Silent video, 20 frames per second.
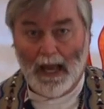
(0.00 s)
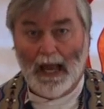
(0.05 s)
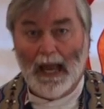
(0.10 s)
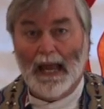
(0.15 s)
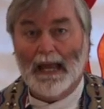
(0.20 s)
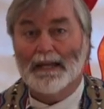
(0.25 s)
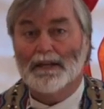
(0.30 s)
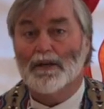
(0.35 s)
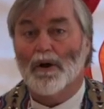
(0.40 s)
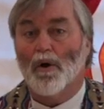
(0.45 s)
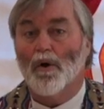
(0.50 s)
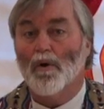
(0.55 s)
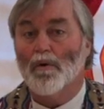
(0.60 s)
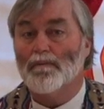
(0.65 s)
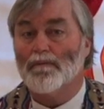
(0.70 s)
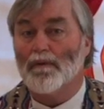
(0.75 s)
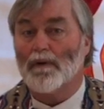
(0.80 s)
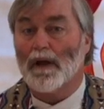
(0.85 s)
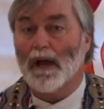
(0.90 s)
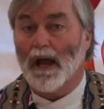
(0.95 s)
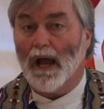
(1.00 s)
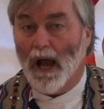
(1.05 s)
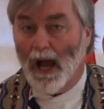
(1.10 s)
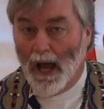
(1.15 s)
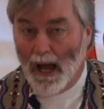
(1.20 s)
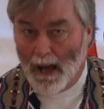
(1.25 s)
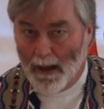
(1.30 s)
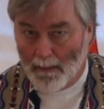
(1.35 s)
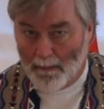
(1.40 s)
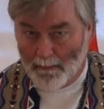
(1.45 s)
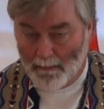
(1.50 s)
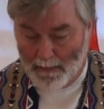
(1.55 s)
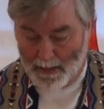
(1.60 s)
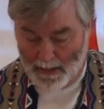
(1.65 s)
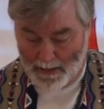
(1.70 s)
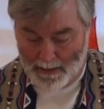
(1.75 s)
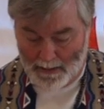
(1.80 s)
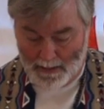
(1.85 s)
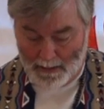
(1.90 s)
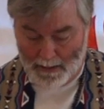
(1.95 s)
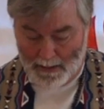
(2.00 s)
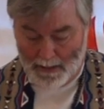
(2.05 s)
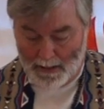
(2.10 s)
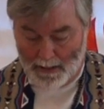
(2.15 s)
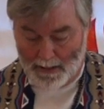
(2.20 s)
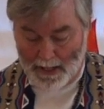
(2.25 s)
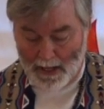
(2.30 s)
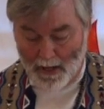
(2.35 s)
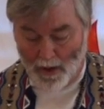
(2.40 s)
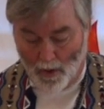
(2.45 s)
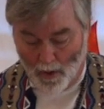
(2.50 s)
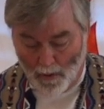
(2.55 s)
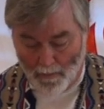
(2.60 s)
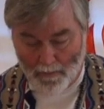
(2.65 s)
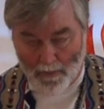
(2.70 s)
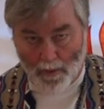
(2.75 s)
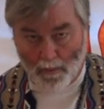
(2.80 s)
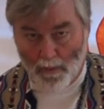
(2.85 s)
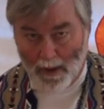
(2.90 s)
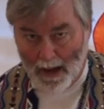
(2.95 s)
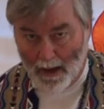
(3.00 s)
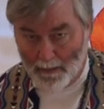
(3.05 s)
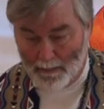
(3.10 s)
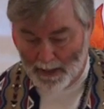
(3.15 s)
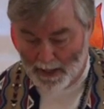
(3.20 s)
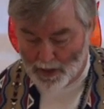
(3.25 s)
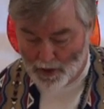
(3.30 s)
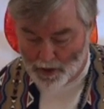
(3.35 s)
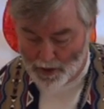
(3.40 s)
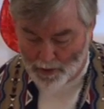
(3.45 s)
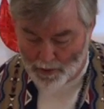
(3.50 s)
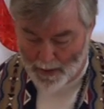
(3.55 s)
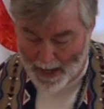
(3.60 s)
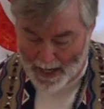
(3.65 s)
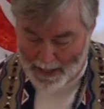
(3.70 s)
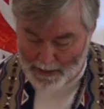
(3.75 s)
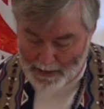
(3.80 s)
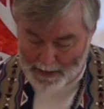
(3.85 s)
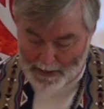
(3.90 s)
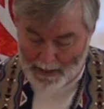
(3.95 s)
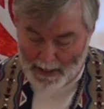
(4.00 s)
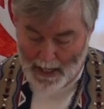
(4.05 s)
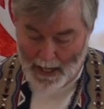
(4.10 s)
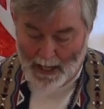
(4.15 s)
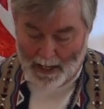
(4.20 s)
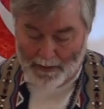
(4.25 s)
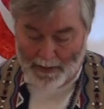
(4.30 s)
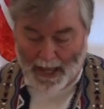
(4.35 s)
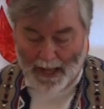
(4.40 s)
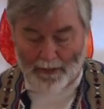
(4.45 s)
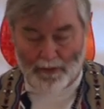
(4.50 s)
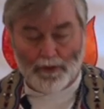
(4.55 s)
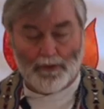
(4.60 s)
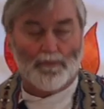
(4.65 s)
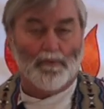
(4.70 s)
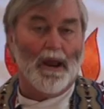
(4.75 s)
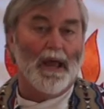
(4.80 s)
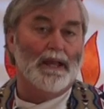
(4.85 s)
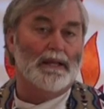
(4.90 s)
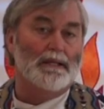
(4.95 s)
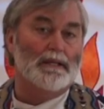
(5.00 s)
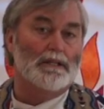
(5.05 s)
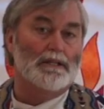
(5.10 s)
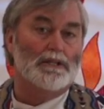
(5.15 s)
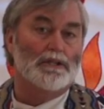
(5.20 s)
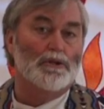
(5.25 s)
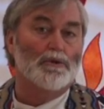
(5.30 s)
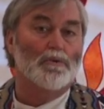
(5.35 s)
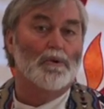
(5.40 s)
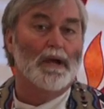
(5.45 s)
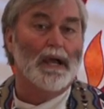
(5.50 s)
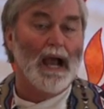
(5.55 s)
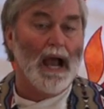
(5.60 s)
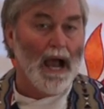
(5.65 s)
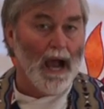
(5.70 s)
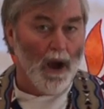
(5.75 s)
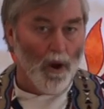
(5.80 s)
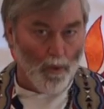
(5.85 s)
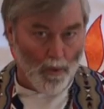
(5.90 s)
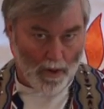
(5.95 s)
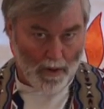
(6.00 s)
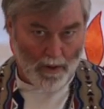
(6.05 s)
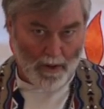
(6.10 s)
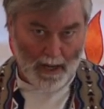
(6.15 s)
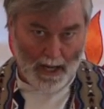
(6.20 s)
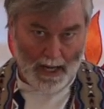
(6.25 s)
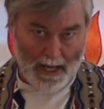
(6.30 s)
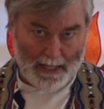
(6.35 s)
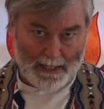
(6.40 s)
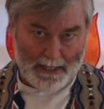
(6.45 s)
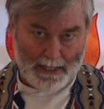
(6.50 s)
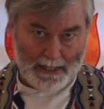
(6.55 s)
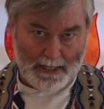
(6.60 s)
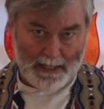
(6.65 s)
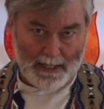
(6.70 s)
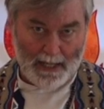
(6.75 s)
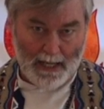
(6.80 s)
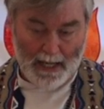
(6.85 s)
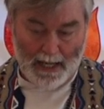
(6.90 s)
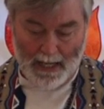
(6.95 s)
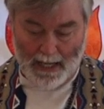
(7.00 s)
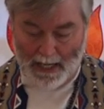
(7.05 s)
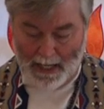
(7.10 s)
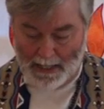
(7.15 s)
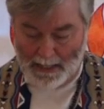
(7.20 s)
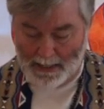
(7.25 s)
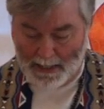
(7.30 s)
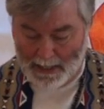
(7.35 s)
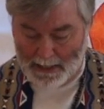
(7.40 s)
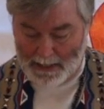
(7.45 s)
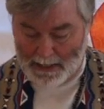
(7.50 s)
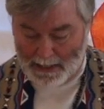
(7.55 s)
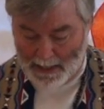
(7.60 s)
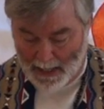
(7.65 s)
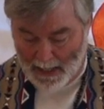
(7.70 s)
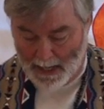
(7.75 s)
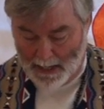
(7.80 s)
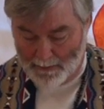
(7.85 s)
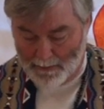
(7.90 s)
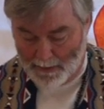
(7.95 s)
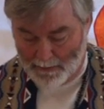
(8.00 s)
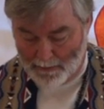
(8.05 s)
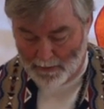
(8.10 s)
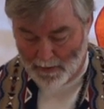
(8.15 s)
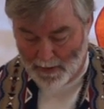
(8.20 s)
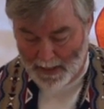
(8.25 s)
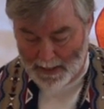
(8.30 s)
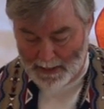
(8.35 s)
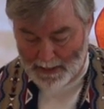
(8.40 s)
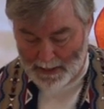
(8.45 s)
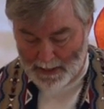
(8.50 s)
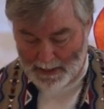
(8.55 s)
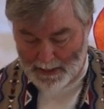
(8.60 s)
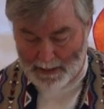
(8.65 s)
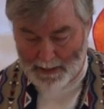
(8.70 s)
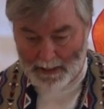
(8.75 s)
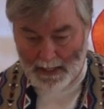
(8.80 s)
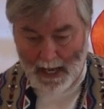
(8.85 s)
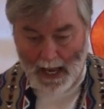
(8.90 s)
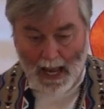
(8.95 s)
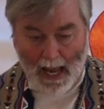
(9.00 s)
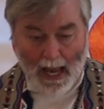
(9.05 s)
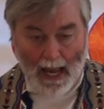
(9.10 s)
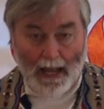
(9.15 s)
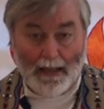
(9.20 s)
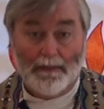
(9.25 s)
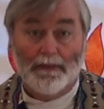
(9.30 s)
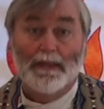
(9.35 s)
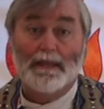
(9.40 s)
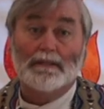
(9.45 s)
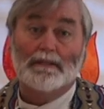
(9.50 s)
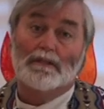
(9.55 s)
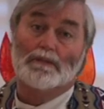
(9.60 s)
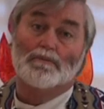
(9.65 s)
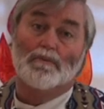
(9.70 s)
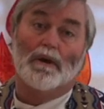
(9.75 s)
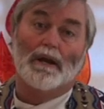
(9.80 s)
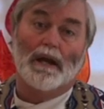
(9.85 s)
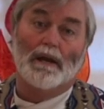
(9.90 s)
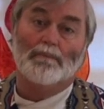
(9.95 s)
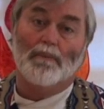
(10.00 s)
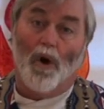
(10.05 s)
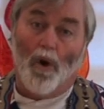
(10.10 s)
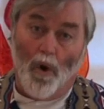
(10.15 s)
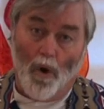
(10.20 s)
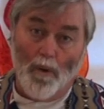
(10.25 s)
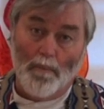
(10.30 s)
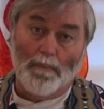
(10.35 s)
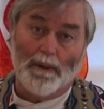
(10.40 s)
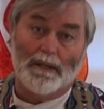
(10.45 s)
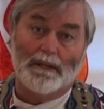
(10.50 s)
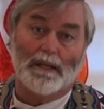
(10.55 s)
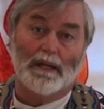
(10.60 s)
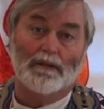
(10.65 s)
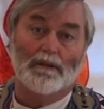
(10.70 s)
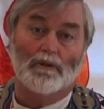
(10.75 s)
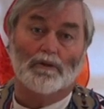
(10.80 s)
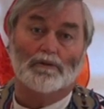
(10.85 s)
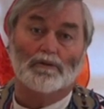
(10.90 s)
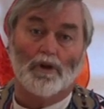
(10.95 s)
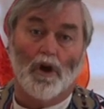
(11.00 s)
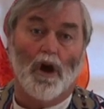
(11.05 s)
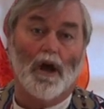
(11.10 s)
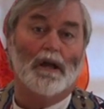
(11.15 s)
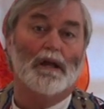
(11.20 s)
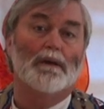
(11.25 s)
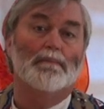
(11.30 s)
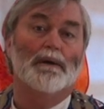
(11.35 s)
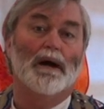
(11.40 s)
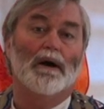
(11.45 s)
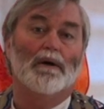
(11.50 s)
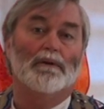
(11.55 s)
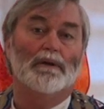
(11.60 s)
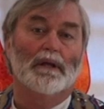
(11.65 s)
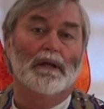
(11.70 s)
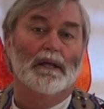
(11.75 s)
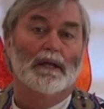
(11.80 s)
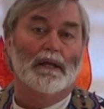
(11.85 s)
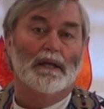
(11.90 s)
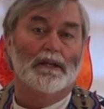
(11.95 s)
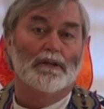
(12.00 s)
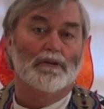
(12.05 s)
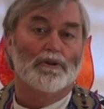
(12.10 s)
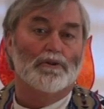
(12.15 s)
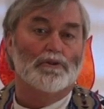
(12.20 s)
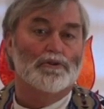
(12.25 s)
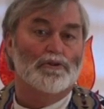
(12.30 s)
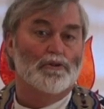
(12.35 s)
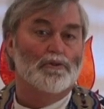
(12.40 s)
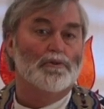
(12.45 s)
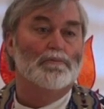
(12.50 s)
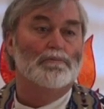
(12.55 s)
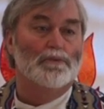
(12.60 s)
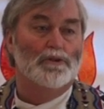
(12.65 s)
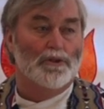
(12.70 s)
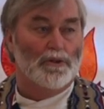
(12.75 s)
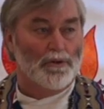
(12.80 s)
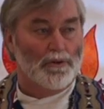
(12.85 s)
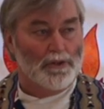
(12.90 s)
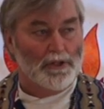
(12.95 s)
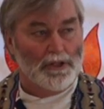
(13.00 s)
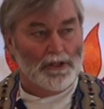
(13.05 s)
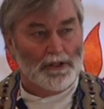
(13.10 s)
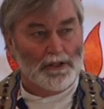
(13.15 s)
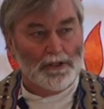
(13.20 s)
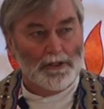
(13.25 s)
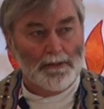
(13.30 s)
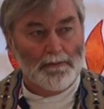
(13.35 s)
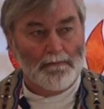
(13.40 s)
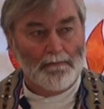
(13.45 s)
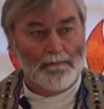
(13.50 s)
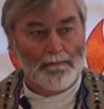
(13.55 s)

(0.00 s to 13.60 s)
and overcome the overwhelming stress that threatens to cower us in this time of crisis. And this is what I'm hoping that you'll talk about in your Zoom churches.